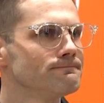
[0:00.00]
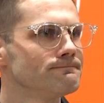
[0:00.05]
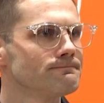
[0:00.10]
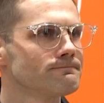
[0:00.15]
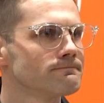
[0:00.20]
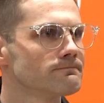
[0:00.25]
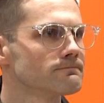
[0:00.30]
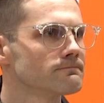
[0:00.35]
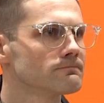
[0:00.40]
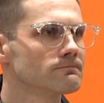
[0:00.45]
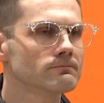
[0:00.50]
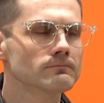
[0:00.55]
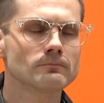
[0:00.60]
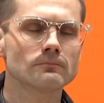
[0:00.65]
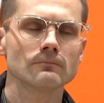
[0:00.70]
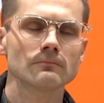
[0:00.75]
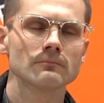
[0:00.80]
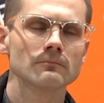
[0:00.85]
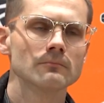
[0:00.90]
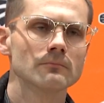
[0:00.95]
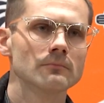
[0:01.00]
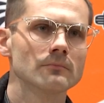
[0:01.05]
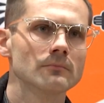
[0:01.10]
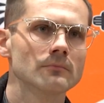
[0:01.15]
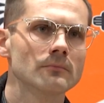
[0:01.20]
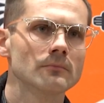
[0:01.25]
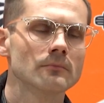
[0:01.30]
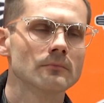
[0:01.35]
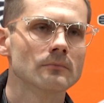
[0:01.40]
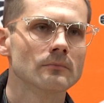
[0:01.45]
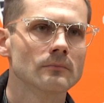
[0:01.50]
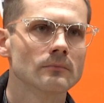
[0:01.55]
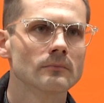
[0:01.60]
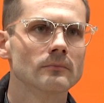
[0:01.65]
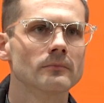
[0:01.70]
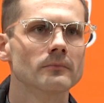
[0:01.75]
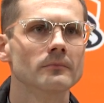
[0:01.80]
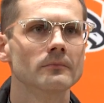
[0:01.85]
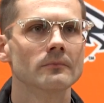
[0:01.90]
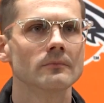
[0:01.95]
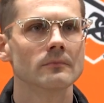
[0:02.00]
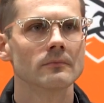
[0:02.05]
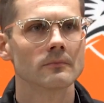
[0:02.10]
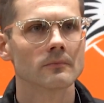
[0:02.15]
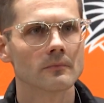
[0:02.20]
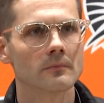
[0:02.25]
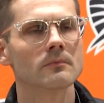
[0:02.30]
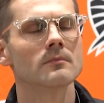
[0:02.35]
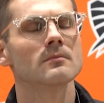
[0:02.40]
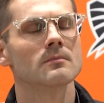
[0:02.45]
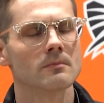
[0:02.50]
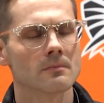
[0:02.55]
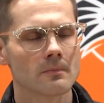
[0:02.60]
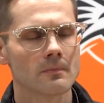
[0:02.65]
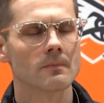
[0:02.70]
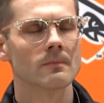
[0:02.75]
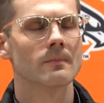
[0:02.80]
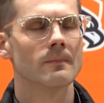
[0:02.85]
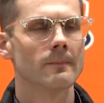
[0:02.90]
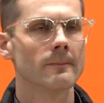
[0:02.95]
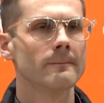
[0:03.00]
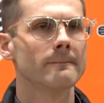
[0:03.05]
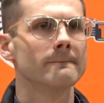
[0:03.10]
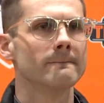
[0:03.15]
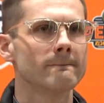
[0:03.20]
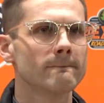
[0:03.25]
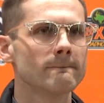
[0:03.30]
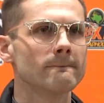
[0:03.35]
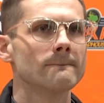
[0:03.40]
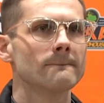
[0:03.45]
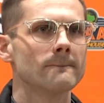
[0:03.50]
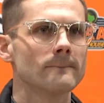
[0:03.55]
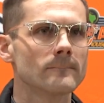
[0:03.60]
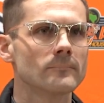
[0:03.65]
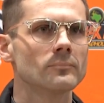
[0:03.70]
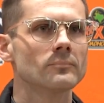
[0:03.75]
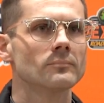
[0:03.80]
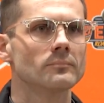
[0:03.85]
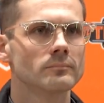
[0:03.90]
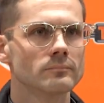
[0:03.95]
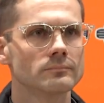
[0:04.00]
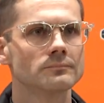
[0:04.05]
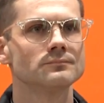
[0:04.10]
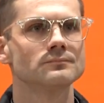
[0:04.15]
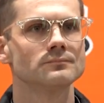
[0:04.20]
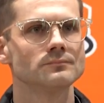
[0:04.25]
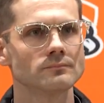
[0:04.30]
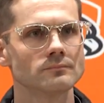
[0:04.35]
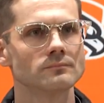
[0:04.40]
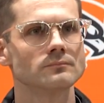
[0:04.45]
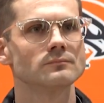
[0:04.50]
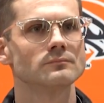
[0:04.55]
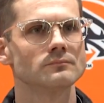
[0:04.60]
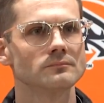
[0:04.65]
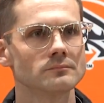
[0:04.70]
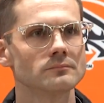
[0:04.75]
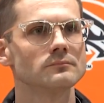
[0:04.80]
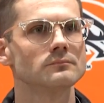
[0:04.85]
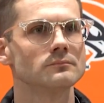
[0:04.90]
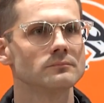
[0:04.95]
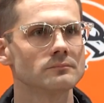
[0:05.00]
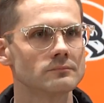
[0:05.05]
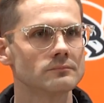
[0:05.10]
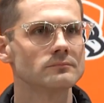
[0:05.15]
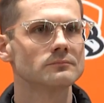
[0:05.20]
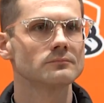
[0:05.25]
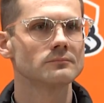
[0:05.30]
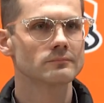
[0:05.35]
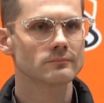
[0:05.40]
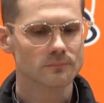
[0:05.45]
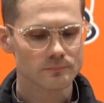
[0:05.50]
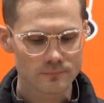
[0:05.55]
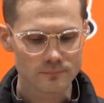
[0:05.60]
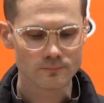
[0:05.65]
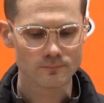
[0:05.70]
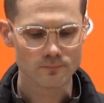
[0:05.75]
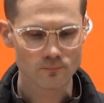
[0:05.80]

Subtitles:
I want to touch real quick on the players that you have here right now. You had the 6-on-6. How'd that look?